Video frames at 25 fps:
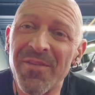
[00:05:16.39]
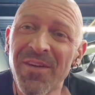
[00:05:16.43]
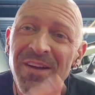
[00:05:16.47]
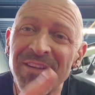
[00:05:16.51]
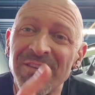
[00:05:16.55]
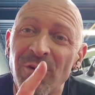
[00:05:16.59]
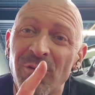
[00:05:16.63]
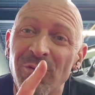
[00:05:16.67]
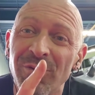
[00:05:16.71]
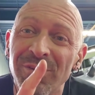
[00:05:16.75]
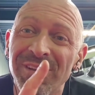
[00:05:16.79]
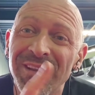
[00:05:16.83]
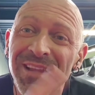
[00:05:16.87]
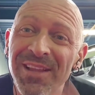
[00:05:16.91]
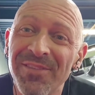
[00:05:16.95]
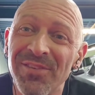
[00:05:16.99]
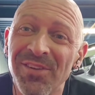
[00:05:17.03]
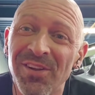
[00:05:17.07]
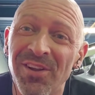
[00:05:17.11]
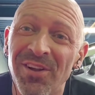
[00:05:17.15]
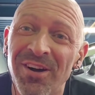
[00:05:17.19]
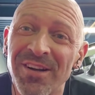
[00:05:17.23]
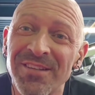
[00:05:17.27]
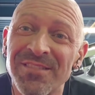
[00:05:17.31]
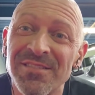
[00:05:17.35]
and if I don't live
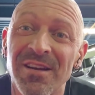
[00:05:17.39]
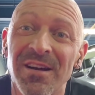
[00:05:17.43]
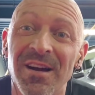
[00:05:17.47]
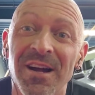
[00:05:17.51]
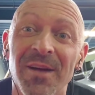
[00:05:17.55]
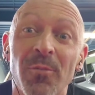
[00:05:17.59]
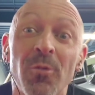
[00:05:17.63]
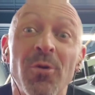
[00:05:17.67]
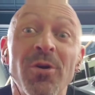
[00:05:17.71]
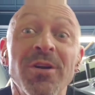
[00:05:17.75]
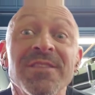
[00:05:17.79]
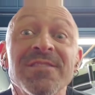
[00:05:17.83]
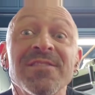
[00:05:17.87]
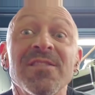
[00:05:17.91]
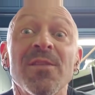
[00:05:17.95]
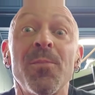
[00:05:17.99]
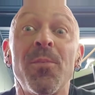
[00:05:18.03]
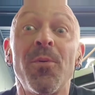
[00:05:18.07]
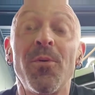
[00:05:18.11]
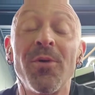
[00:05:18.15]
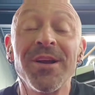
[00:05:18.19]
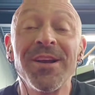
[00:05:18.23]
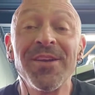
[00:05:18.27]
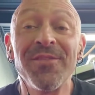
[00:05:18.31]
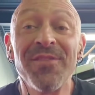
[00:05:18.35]
a long time, what is the
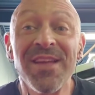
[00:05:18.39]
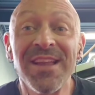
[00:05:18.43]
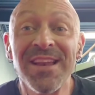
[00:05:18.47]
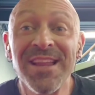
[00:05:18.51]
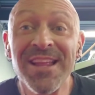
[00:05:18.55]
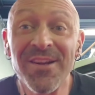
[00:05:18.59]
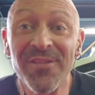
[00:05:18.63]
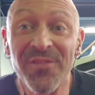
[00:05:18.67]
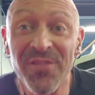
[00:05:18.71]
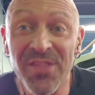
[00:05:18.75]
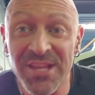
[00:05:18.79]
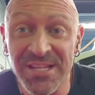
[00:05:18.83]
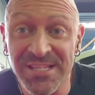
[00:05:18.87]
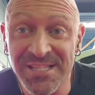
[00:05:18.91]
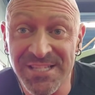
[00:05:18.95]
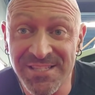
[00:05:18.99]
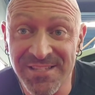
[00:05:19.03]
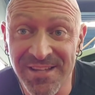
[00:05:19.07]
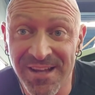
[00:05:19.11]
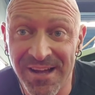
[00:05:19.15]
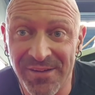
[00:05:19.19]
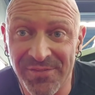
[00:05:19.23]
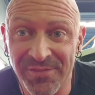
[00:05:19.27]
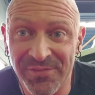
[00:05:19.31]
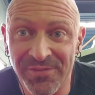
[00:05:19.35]
point of any of this
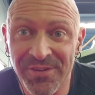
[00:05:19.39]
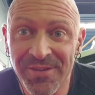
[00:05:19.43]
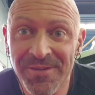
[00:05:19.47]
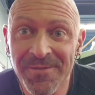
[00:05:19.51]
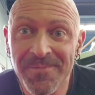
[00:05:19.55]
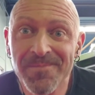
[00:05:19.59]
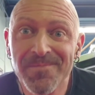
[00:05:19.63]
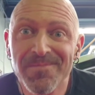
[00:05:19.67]
stuff?